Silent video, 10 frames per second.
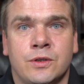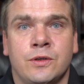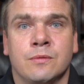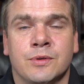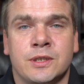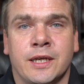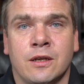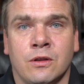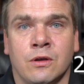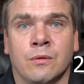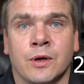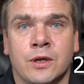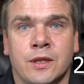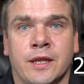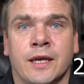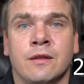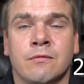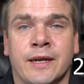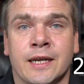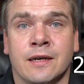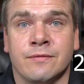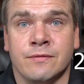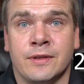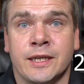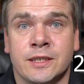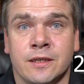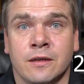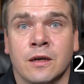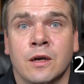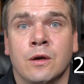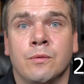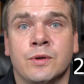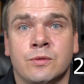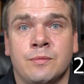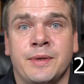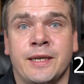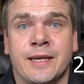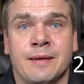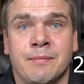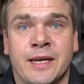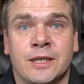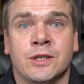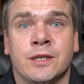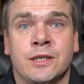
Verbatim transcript: two percent lower than the rate of inflation, which would be a major